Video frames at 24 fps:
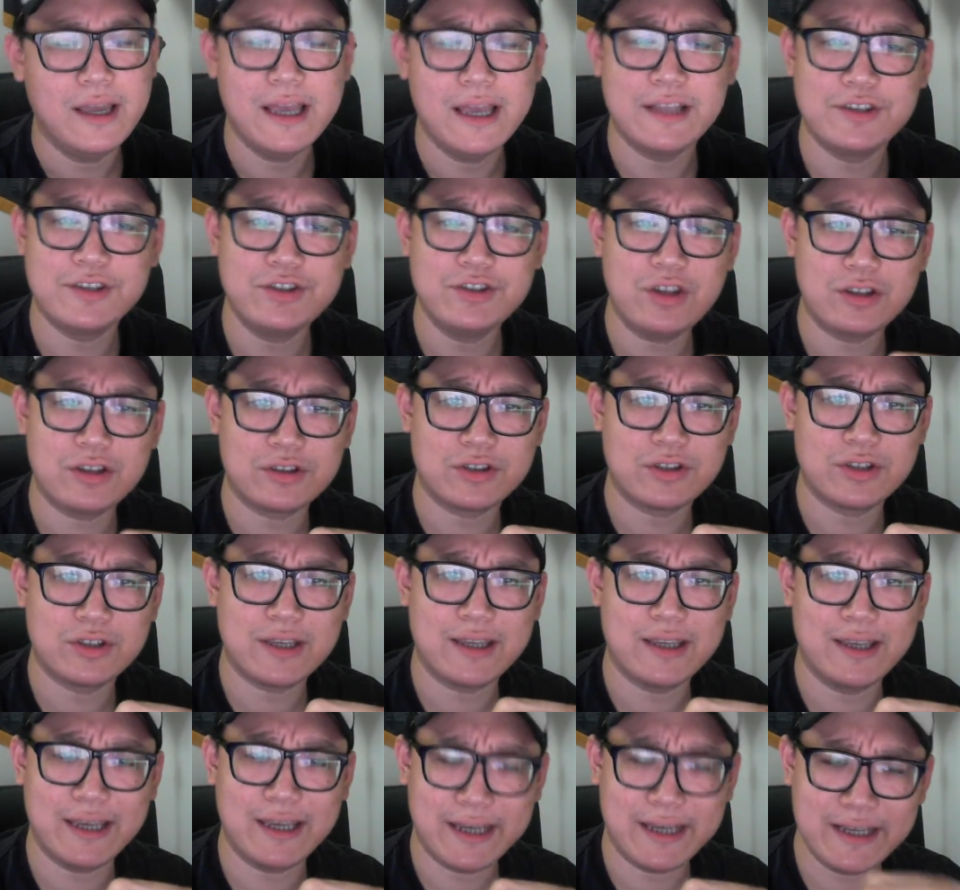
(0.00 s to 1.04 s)
It's not.
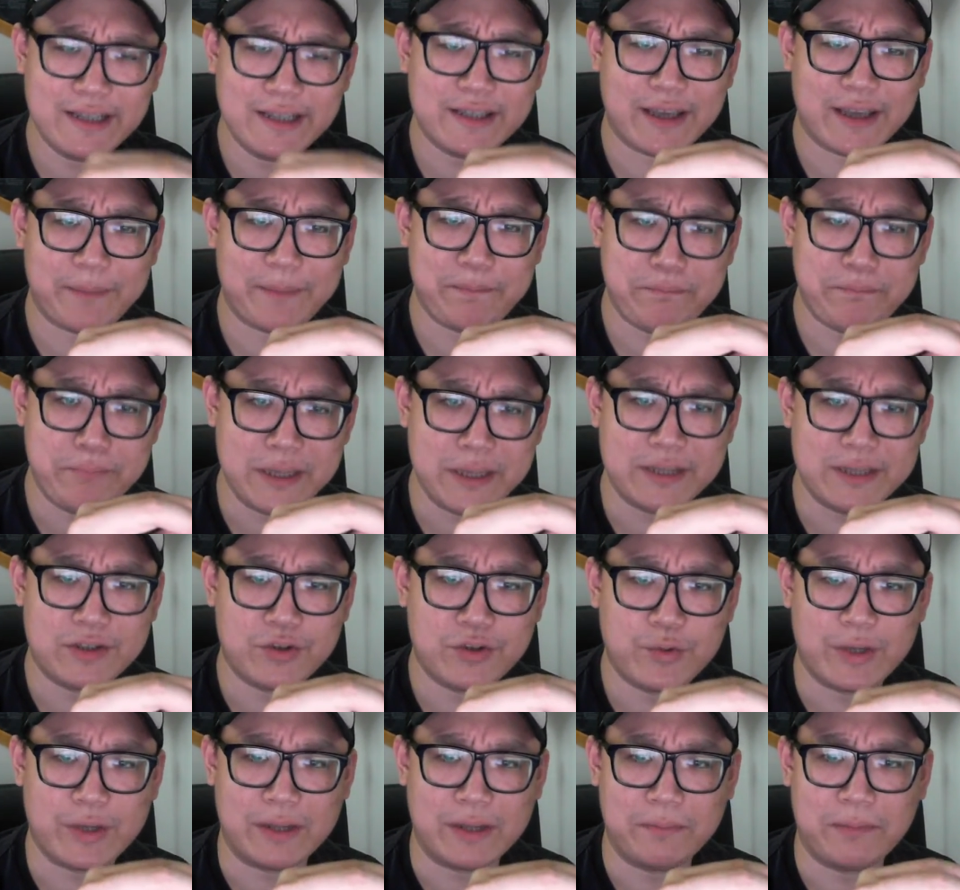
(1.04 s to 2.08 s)
It is a bit
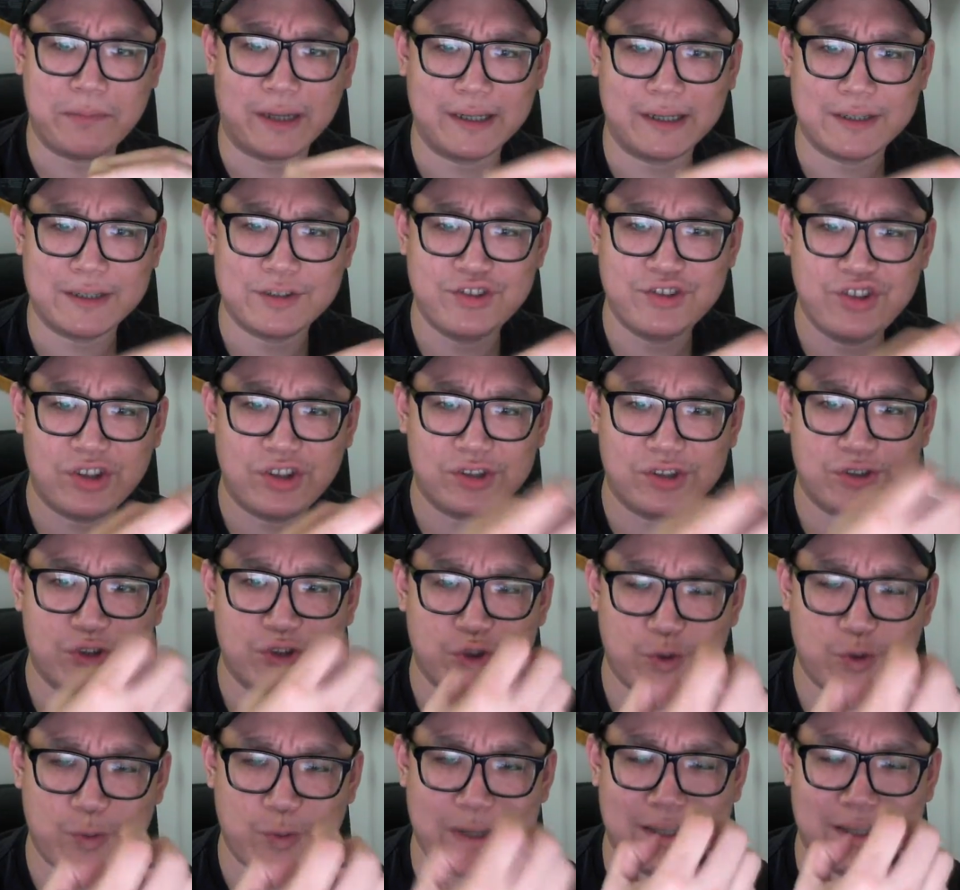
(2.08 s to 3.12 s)
sweet, but it's not
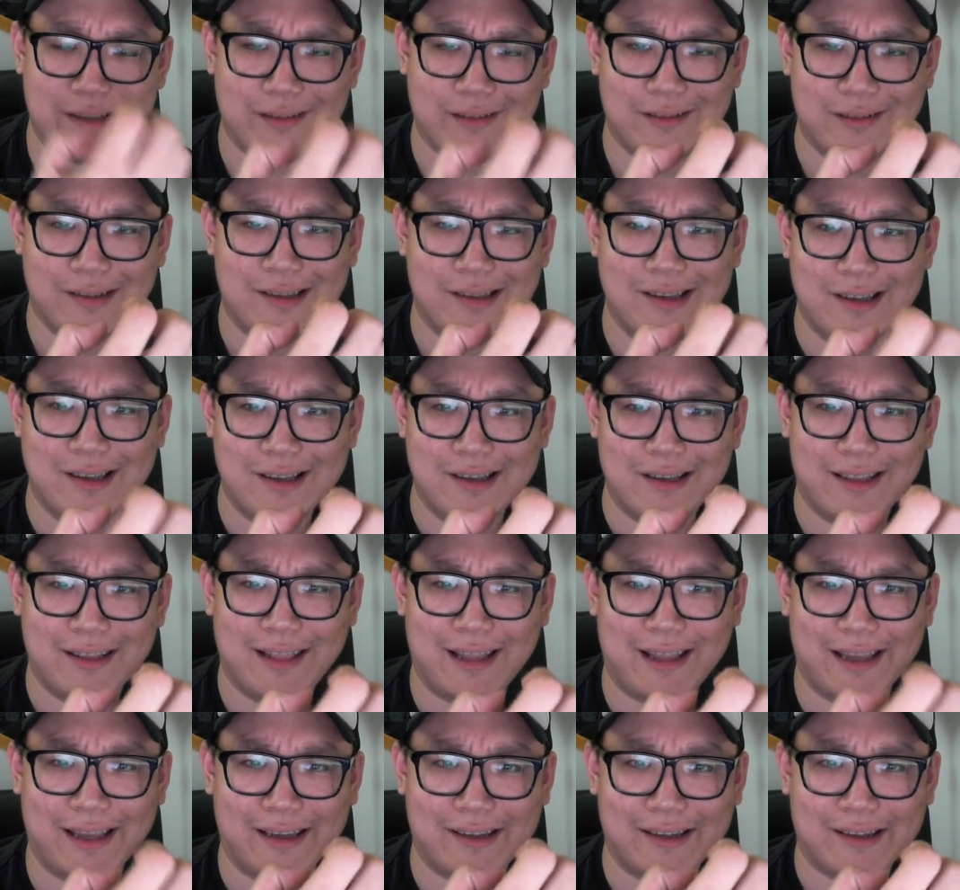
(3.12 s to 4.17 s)
sweet
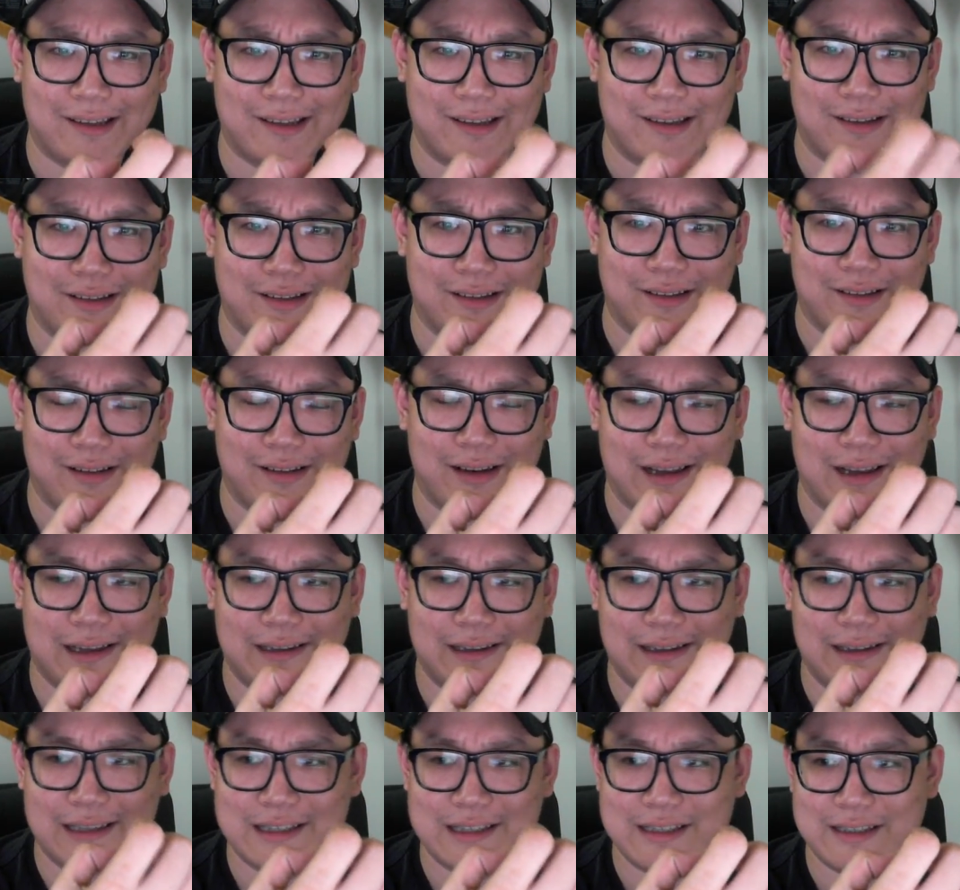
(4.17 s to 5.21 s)
like
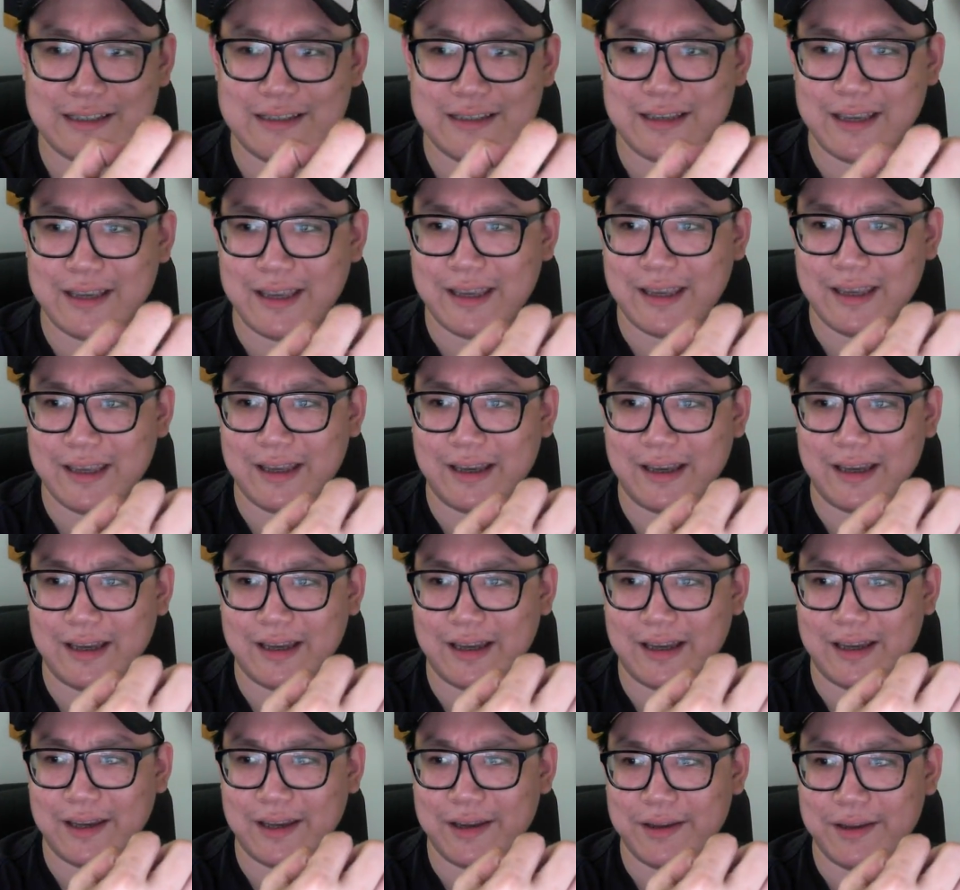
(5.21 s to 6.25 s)
let's say
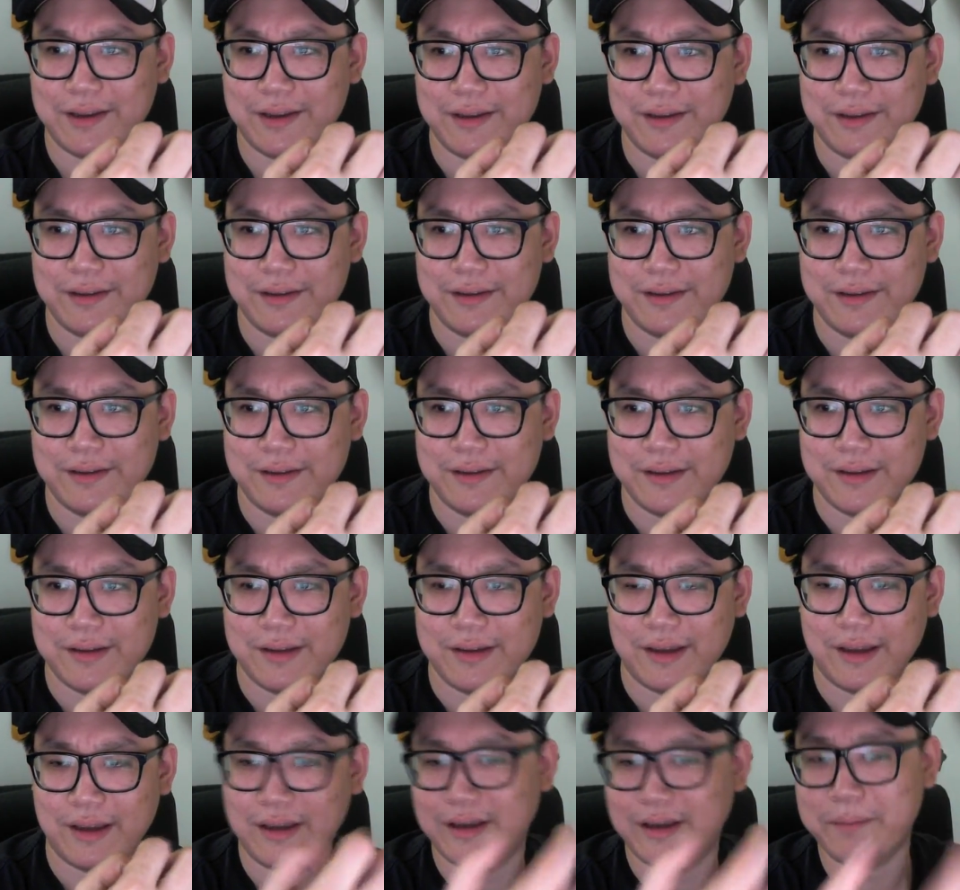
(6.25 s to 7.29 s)

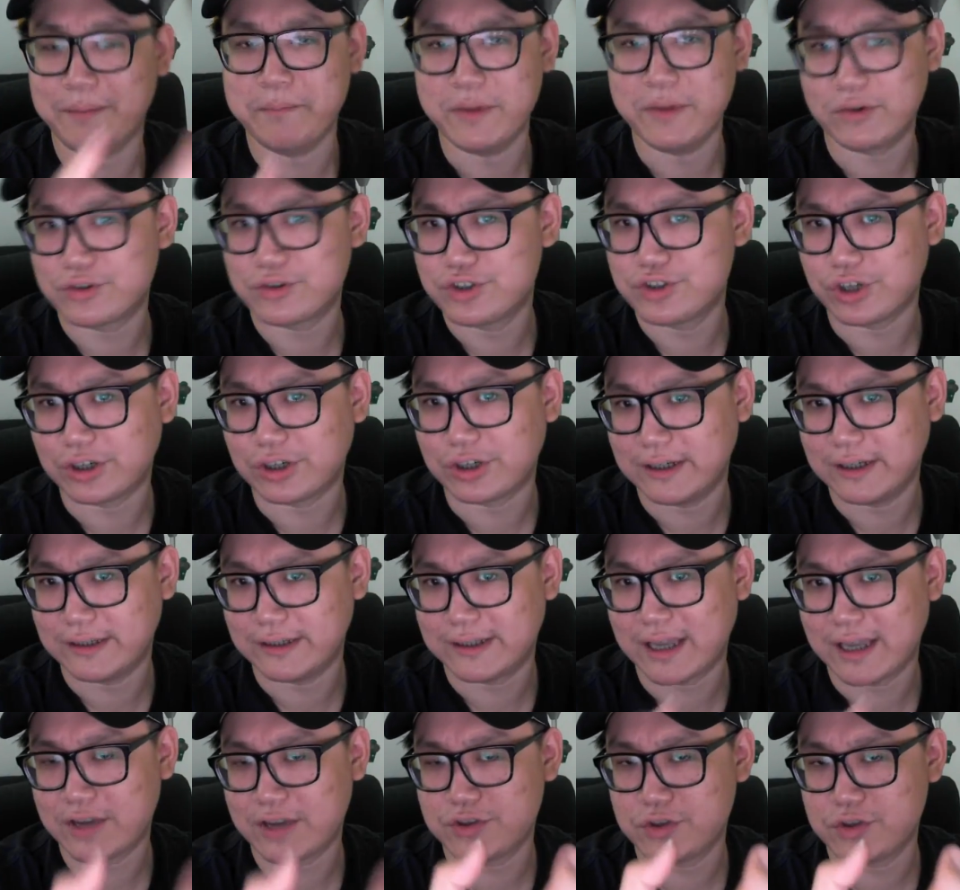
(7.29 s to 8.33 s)
a milk chocolate
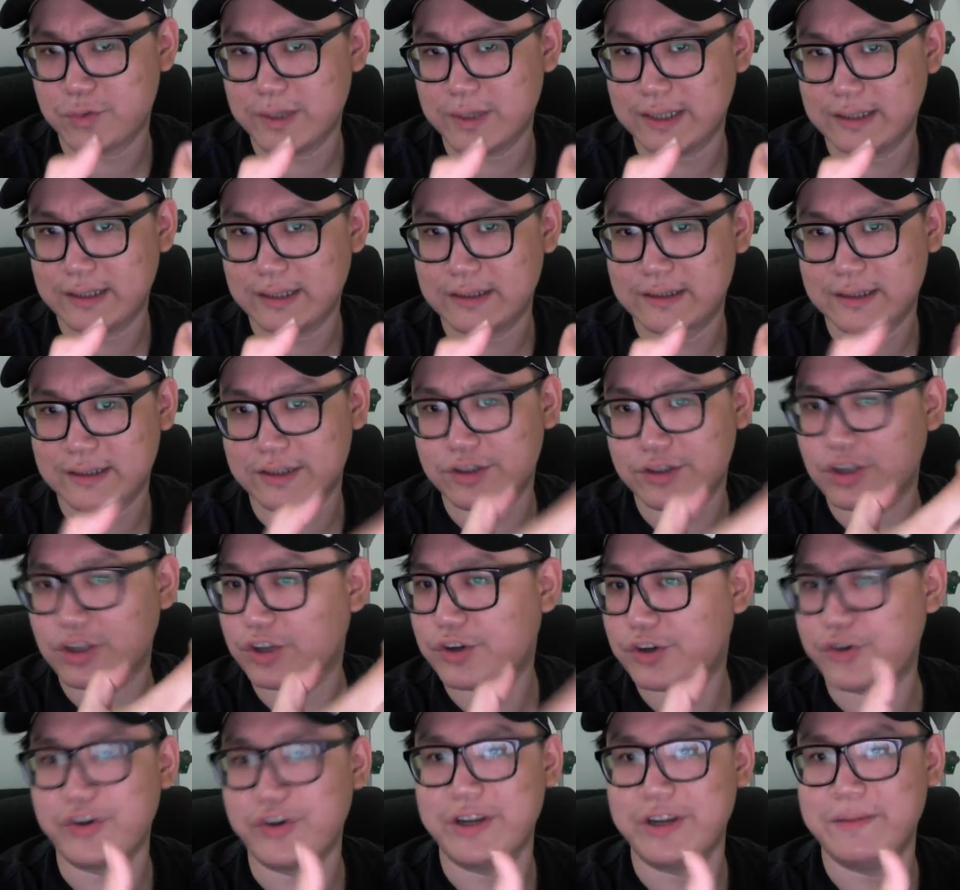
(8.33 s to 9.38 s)
type of sweetness. It's not
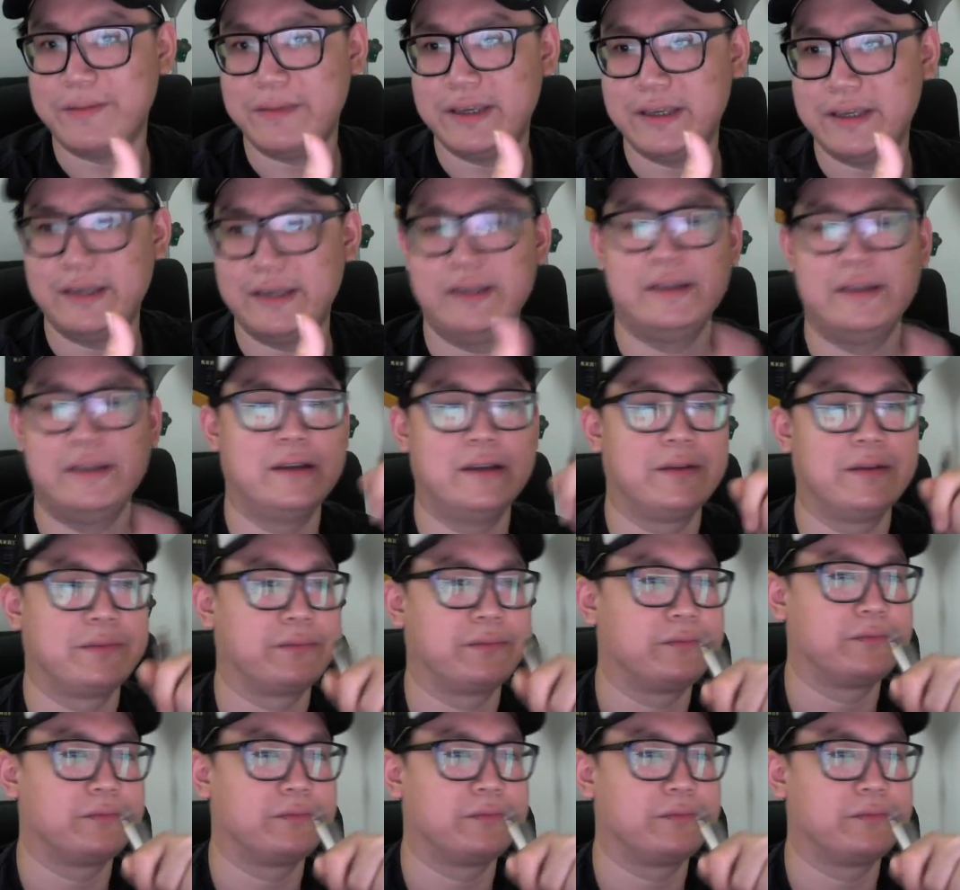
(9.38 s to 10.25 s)
creamy either.